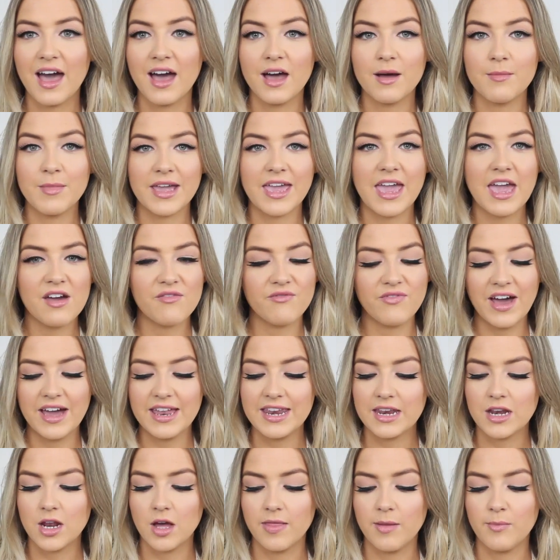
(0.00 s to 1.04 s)
I can't
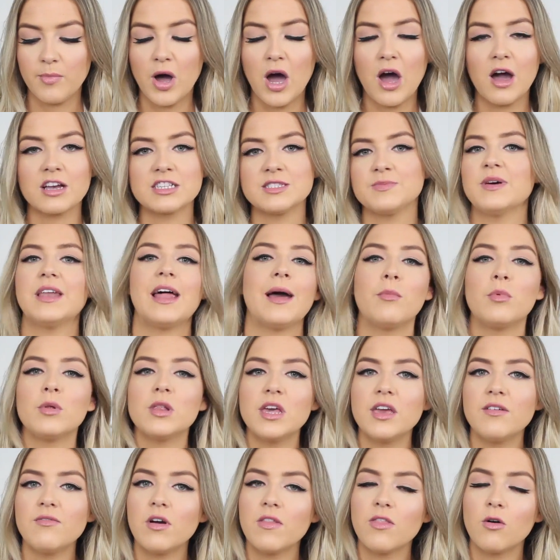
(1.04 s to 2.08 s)
find it on the box, but I
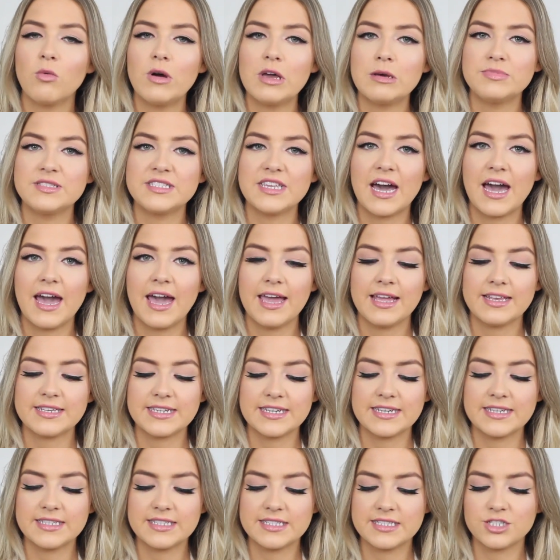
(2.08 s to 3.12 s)
believe on the
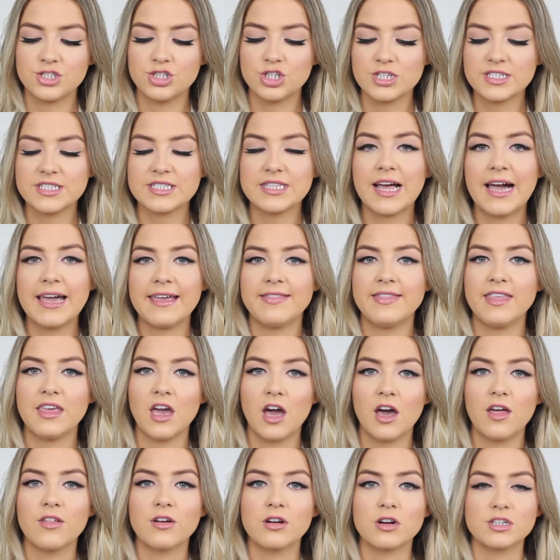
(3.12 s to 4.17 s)
website it's just like
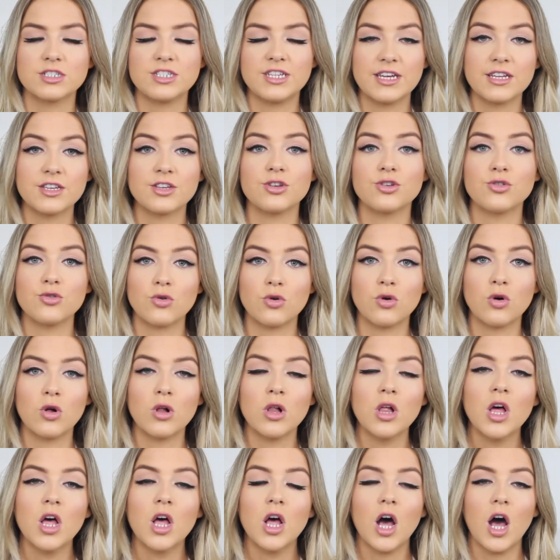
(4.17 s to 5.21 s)
the other Teint
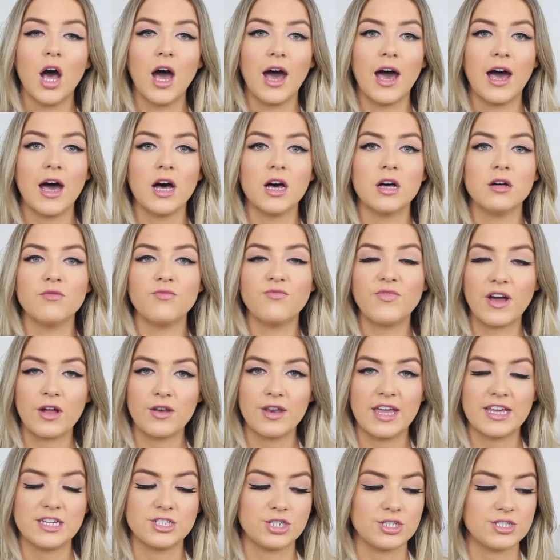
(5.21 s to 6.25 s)
Idole
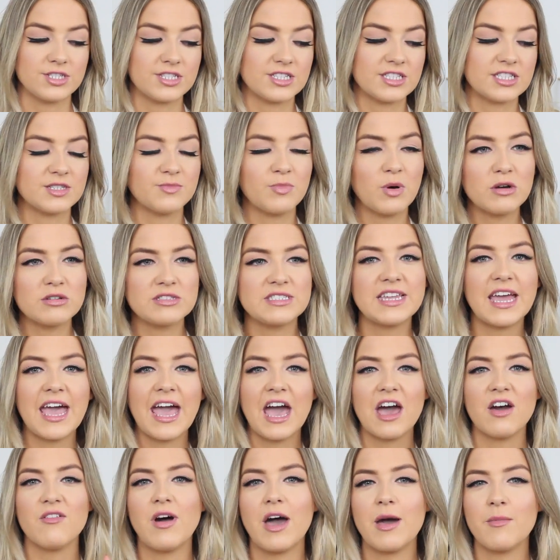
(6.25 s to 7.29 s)
foundations. It's supposed to
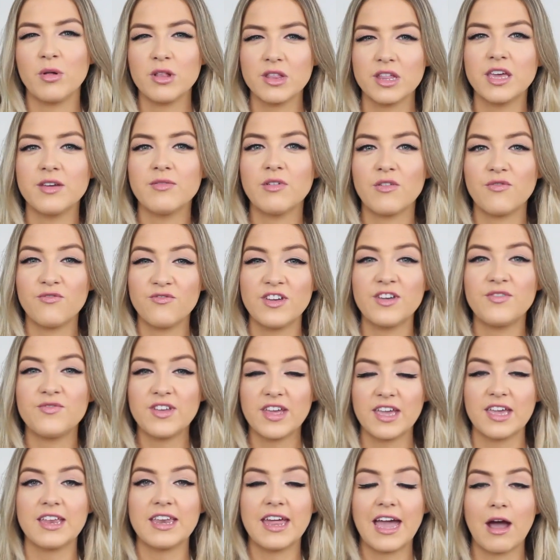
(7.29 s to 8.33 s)
have, I believe, a
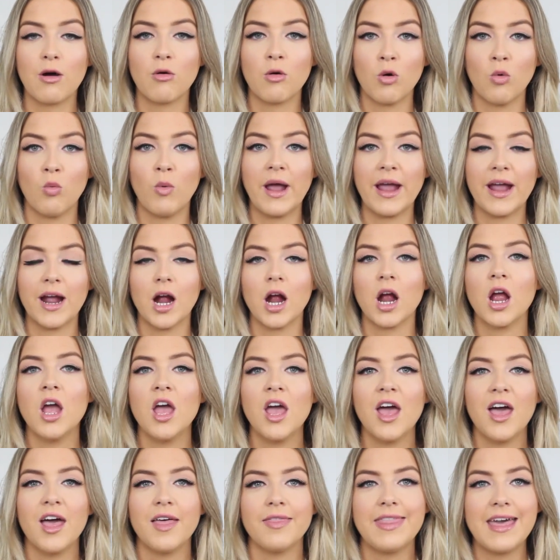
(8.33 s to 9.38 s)
15-hour wear.
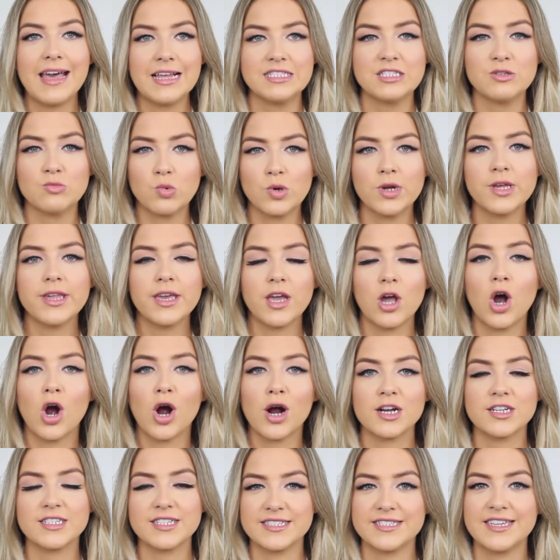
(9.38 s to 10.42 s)
That's really
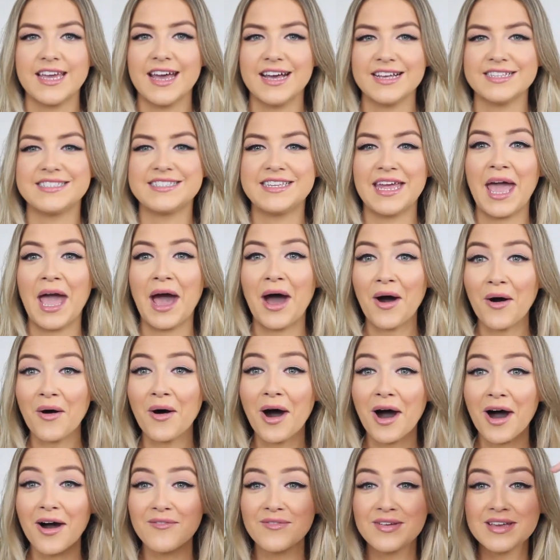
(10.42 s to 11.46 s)
hard to test
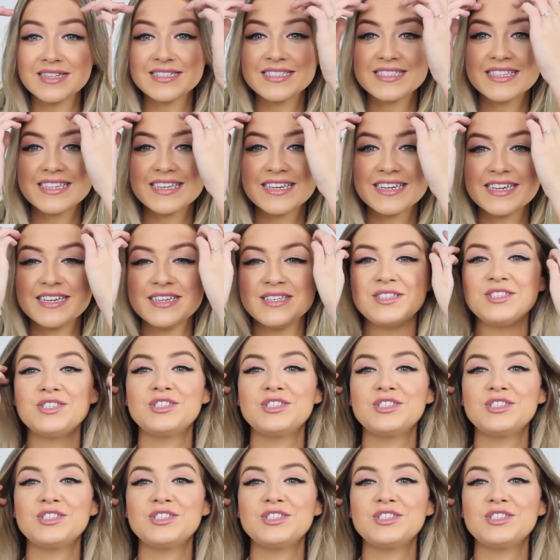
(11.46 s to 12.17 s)
out, obviously.